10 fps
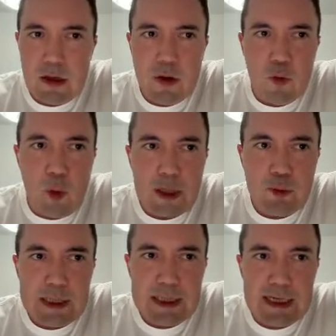when
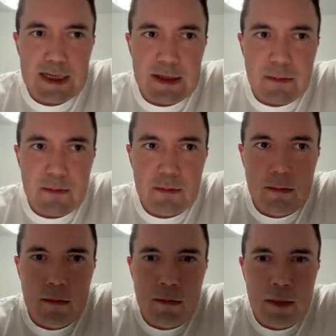we see them
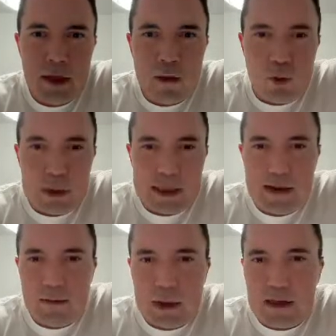
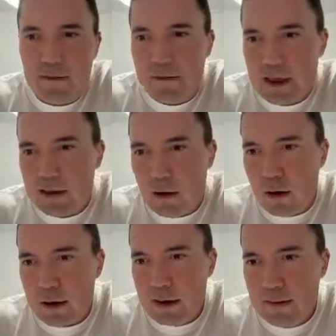in fixed
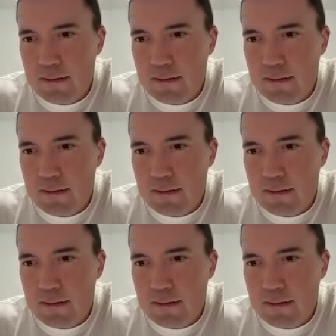logs,